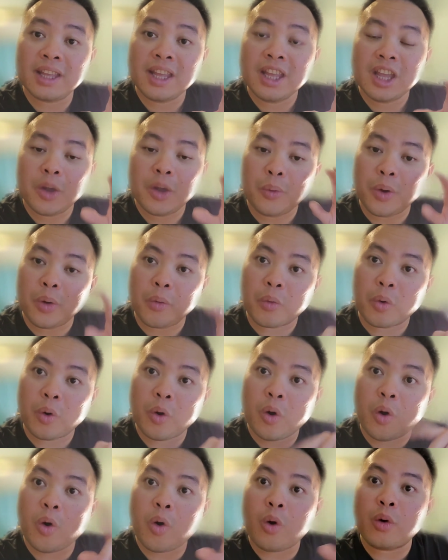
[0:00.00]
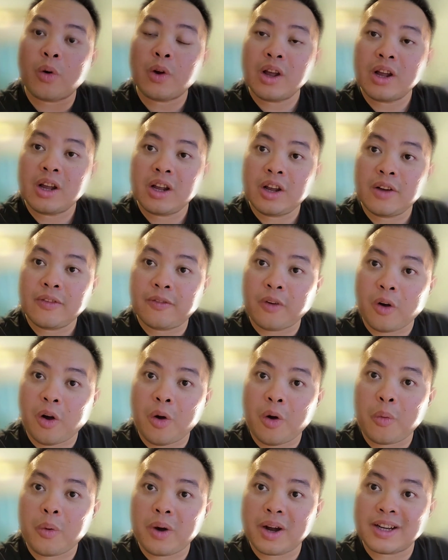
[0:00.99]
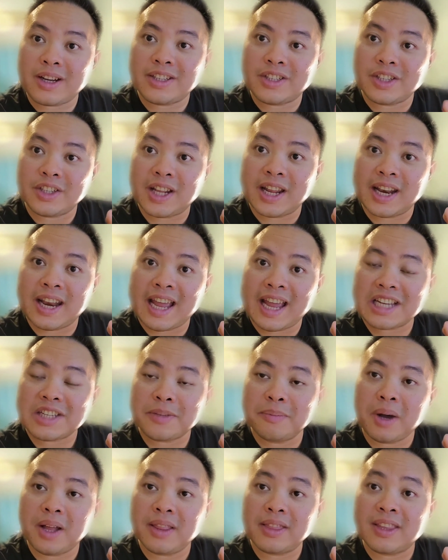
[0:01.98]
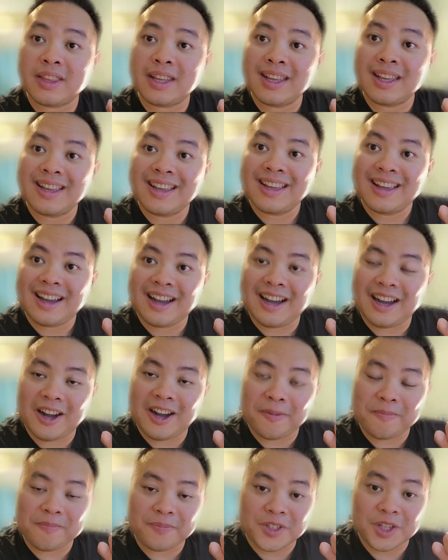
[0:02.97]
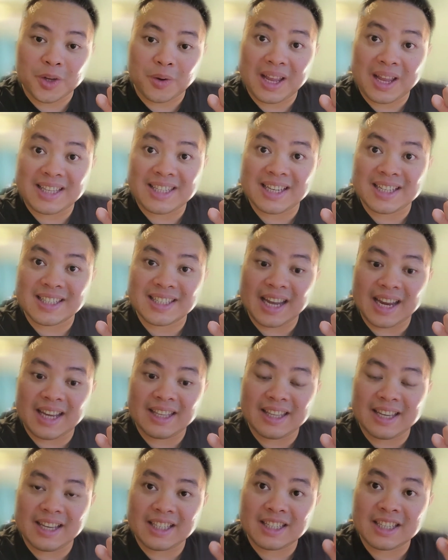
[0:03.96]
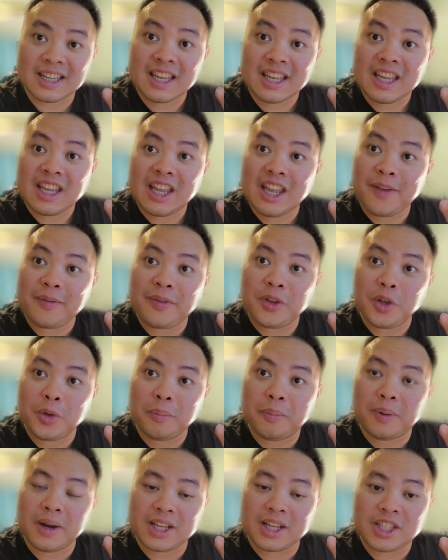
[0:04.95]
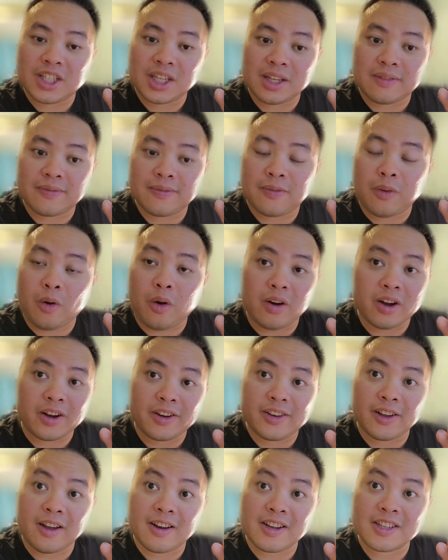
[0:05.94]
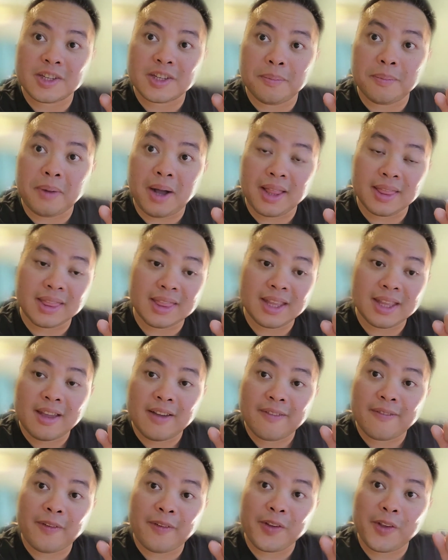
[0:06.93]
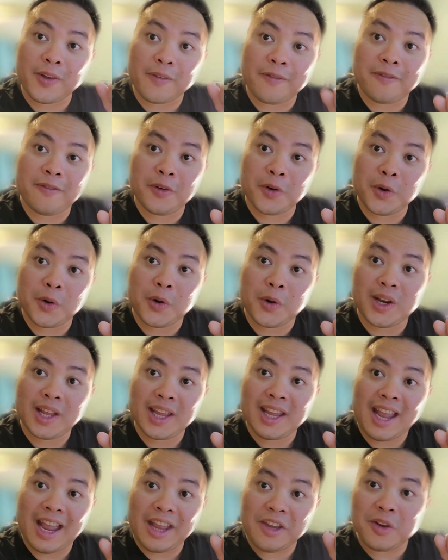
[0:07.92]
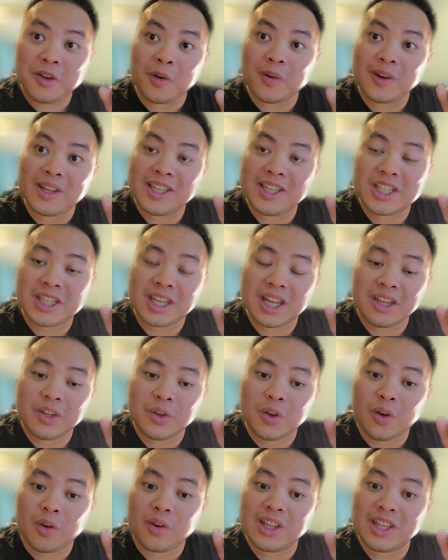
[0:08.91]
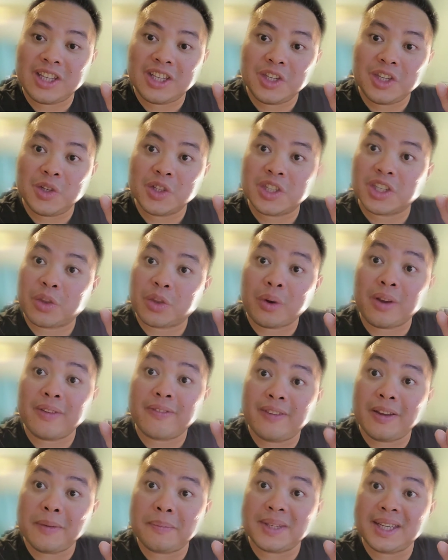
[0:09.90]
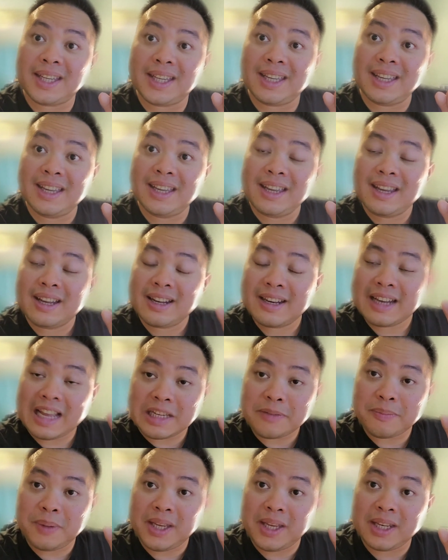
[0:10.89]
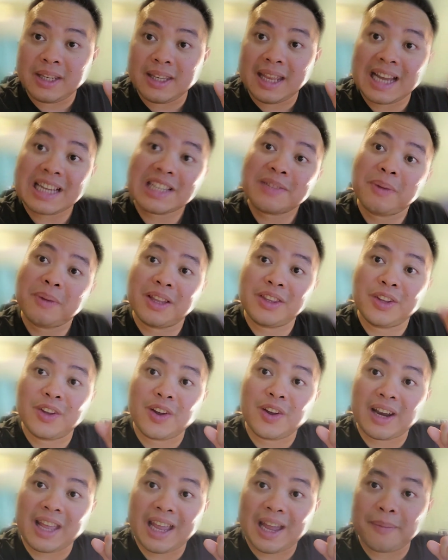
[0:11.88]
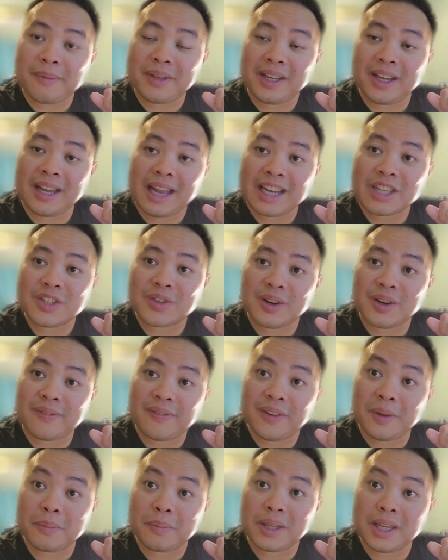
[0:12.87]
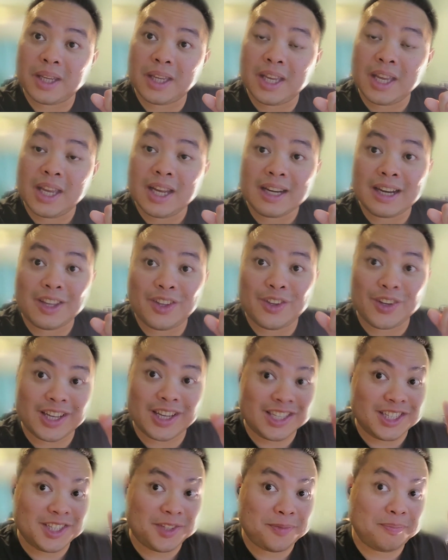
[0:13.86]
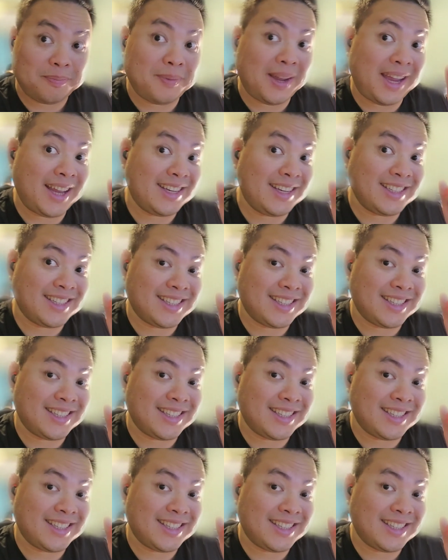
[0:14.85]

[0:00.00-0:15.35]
it will roll forward to the next month. So let's just say this: if you budget $400 a month for your food and you only use $350, that means next month you're gonna have the extra $50 that you can spend